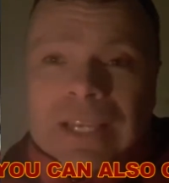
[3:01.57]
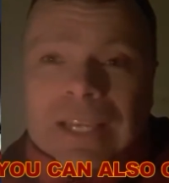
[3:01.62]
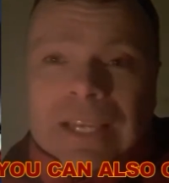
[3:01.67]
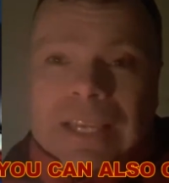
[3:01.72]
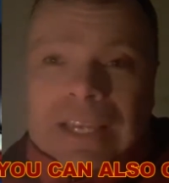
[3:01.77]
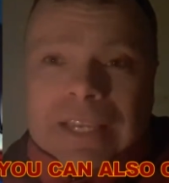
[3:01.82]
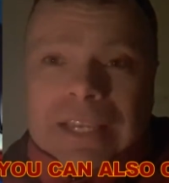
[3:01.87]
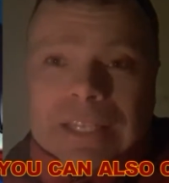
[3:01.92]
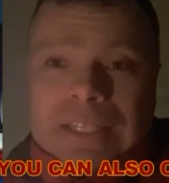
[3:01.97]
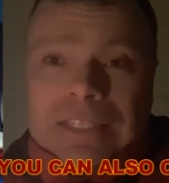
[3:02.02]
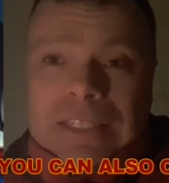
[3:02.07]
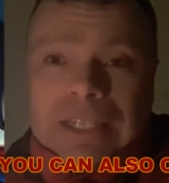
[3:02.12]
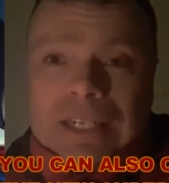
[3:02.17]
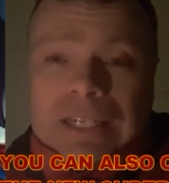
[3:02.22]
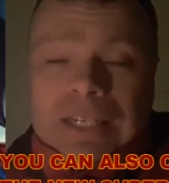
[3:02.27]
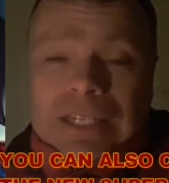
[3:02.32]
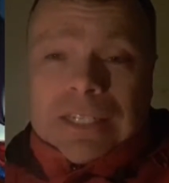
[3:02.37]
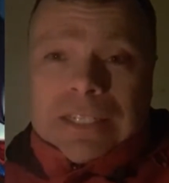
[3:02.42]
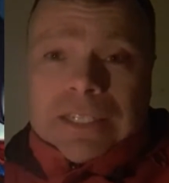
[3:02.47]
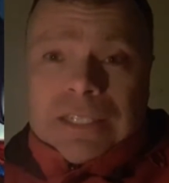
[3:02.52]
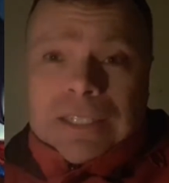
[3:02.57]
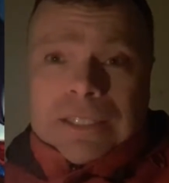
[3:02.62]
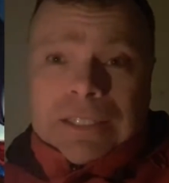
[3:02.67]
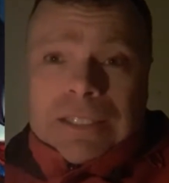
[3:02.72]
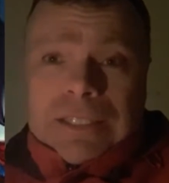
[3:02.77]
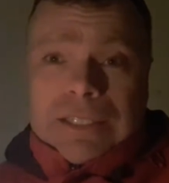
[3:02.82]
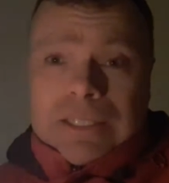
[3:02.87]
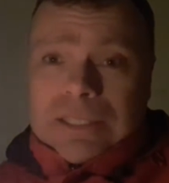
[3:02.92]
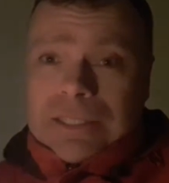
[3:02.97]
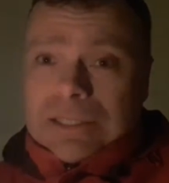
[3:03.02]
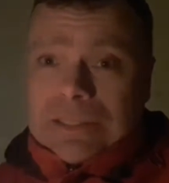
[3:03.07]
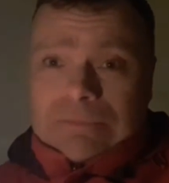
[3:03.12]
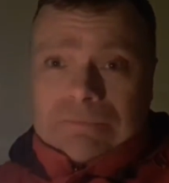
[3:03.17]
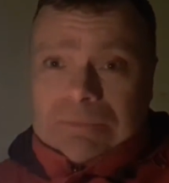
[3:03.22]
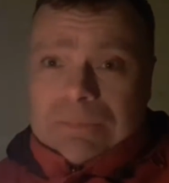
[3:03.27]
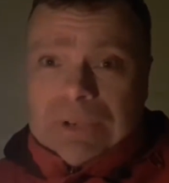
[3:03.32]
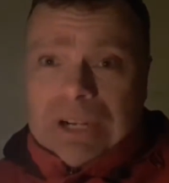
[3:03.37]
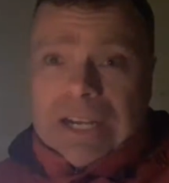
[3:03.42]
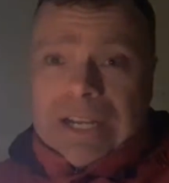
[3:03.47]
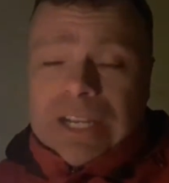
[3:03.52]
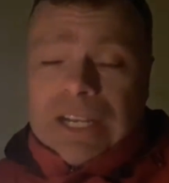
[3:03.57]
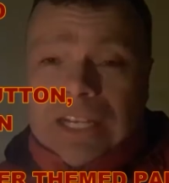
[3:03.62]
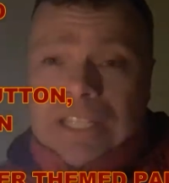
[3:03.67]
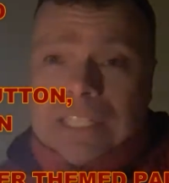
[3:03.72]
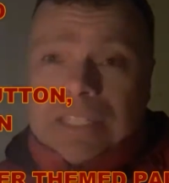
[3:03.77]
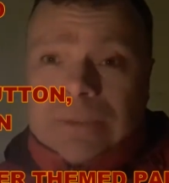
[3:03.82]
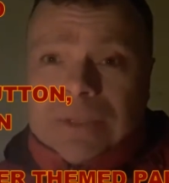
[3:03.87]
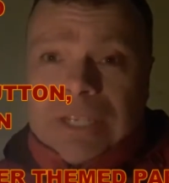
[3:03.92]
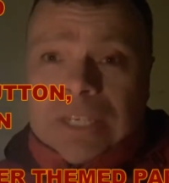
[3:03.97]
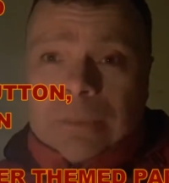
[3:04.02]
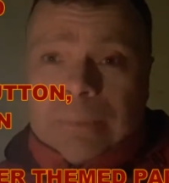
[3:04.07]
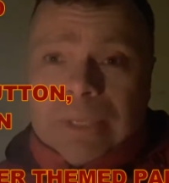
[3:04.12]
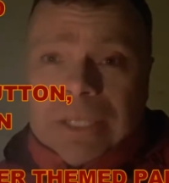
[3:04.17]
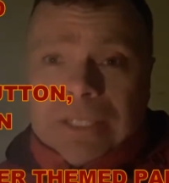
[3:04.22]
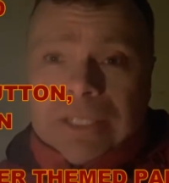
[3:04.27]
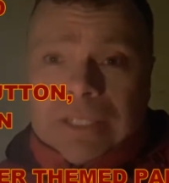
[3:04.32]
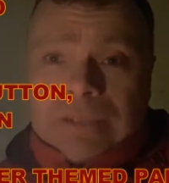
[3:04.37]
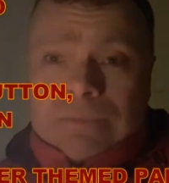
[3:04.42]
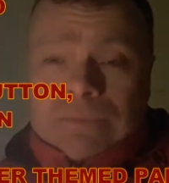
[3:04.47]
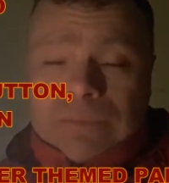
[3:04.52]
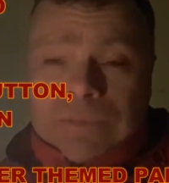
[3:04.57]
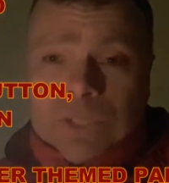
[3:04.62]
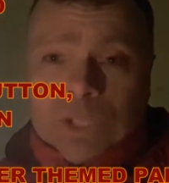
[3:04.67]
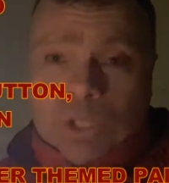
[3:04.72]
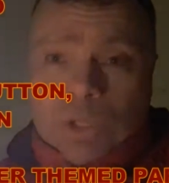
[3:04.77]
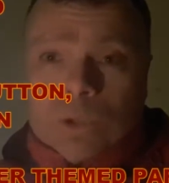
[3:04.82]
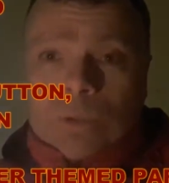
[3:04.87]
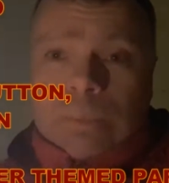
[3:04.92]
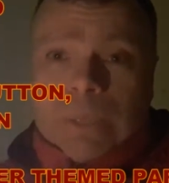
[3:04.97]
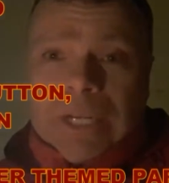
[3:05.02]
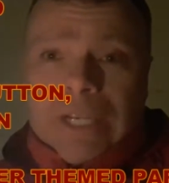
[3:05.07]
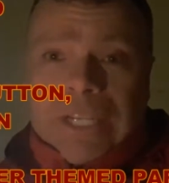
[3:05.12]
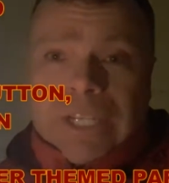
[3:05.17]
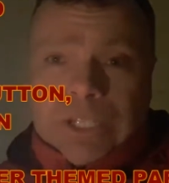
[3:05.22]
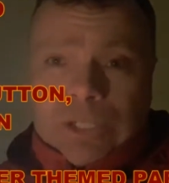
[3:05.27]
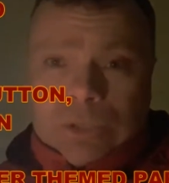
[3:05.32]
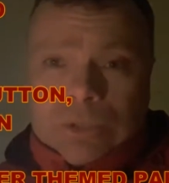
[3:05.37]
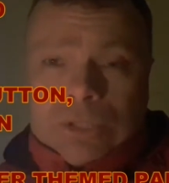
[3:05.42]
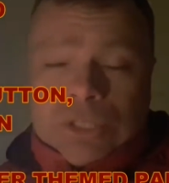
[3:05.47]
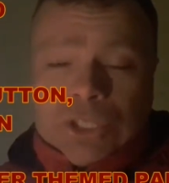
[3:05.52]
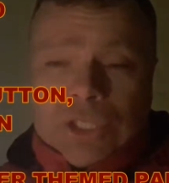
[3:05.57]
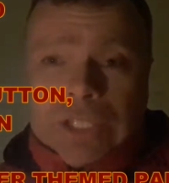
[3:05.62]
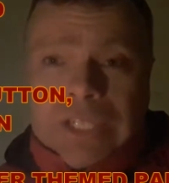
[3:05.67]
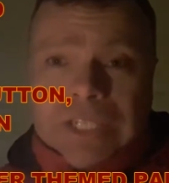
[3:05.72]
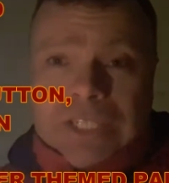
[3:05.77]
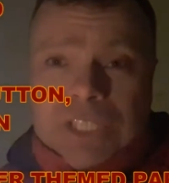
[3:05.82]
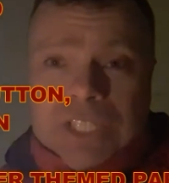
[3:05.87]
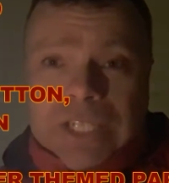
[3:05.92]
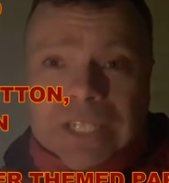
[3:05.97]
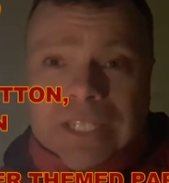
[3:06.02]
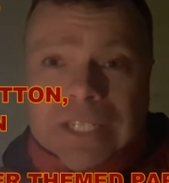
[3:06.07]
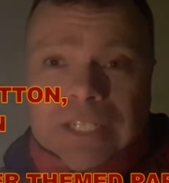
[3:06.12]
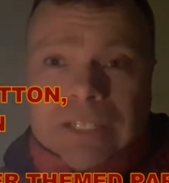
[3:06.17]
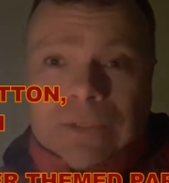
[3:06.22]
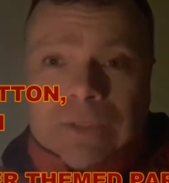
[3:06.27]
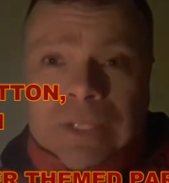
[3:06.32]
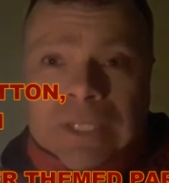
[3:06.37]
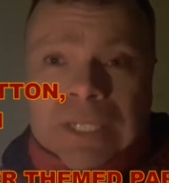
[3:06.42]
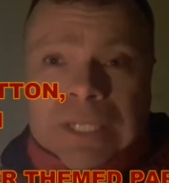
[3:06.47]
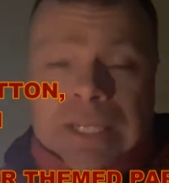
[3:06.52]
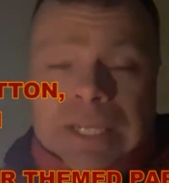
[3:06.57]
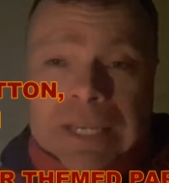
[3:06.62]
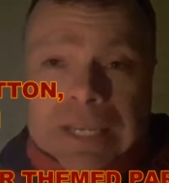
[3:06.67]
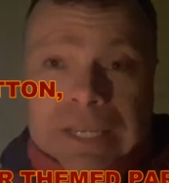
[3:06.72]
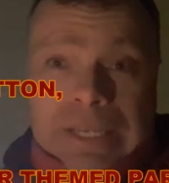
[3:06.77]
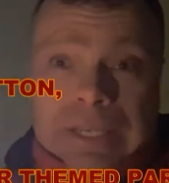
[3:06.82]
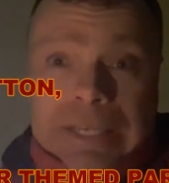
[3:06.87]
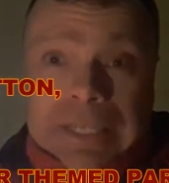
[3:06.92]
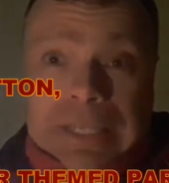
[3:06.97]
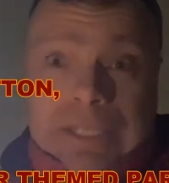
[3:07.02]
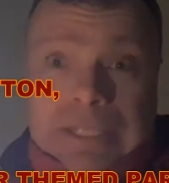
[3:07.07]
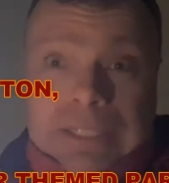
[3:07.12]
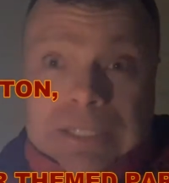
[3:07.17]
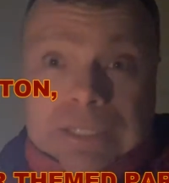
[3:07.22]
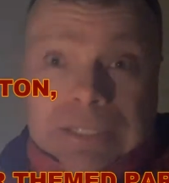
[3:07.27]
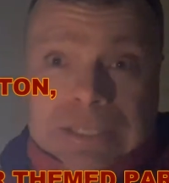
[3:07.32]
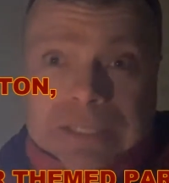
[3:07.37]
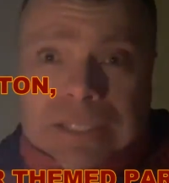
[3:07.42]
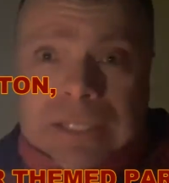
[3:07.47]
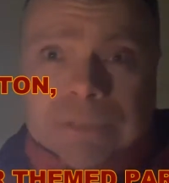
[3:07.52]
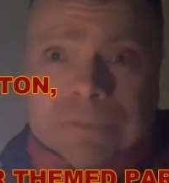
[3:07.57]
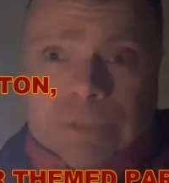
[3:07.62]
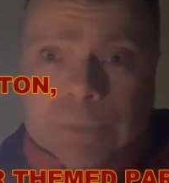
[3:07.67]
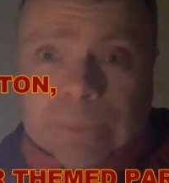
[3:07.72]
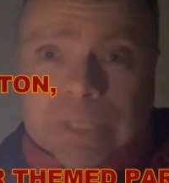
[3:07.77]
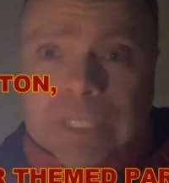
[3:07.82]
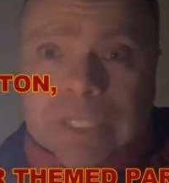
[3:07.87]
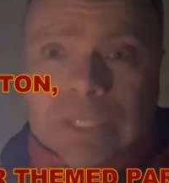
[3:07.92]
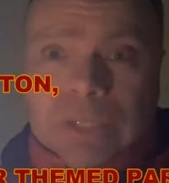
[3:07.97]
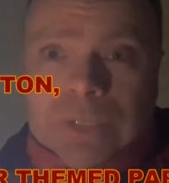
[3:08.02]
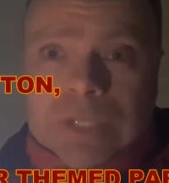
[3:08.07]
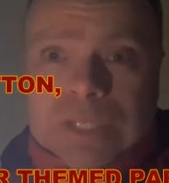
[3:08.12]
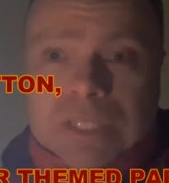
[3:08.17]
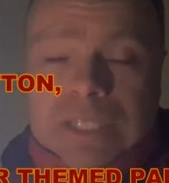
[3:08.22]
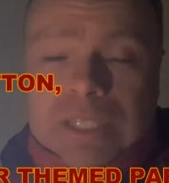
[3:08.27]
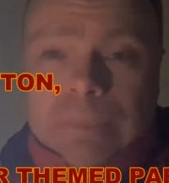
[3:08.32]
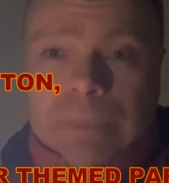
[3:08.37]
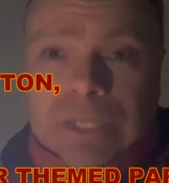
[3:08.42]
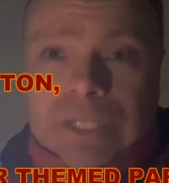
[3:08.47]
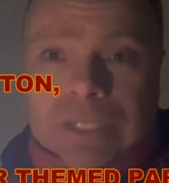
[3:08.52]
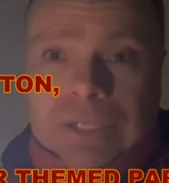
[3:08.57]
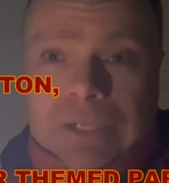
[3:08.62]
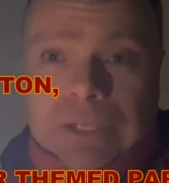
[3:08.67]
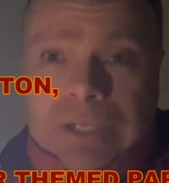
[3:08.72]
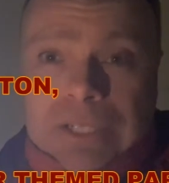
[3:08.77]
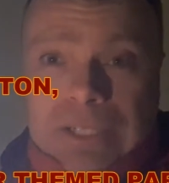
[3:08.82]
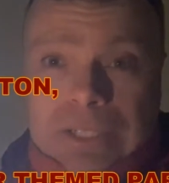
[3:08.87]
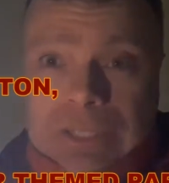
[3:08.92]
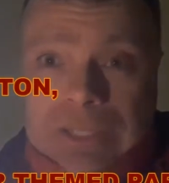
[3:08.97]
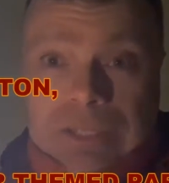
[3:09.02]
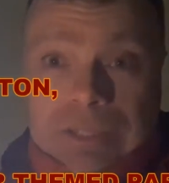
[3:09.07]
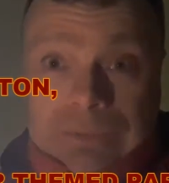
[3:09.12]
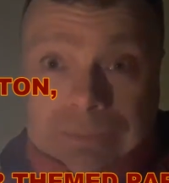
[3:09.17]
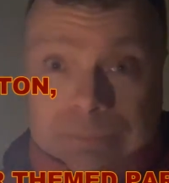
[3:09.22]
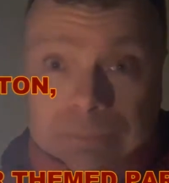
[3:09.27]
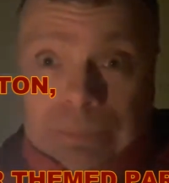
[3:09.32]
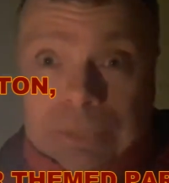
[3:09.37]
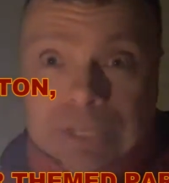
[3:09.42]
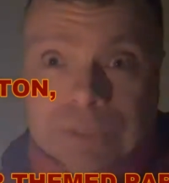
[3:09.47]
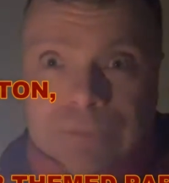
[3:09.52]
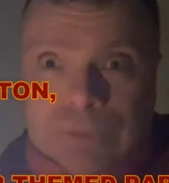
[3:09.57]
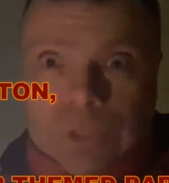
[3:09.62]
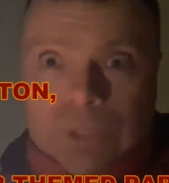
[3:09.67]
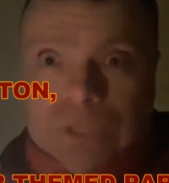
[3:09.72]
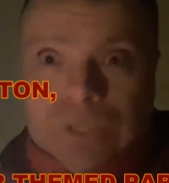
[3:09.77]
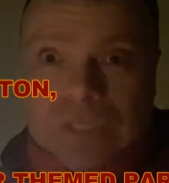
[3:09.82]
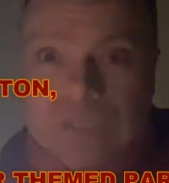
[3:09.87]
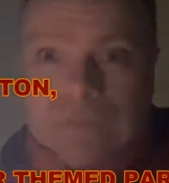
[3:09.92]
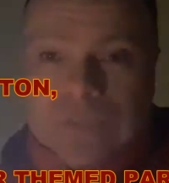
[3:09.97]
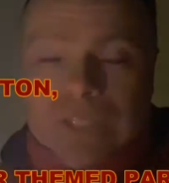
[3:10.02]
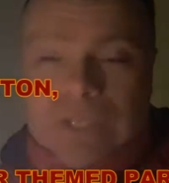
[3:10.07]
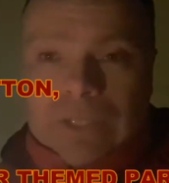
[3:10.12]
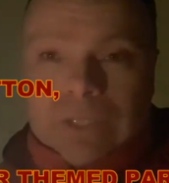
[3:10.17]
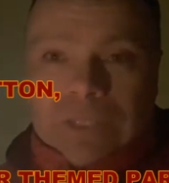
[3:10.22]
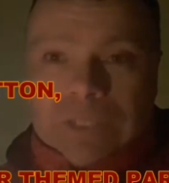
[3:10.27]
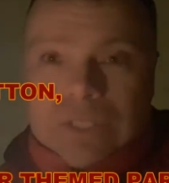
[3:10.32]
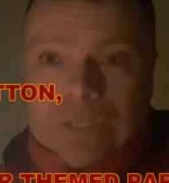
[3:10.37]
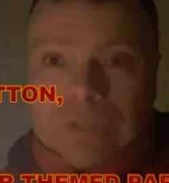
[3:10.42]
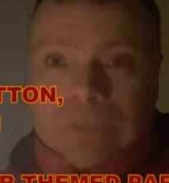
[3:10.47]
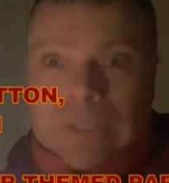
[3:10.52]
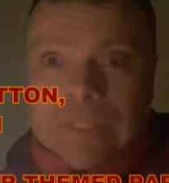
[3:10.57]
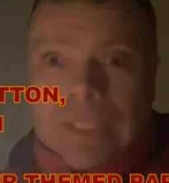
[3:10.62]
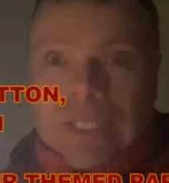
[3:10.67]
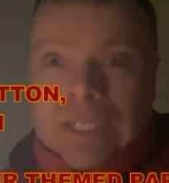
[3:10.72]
and I highly recommend it. Go and buy it. Go and try and check it out. And it's time for me to go to sleep here in my fortress of solitude.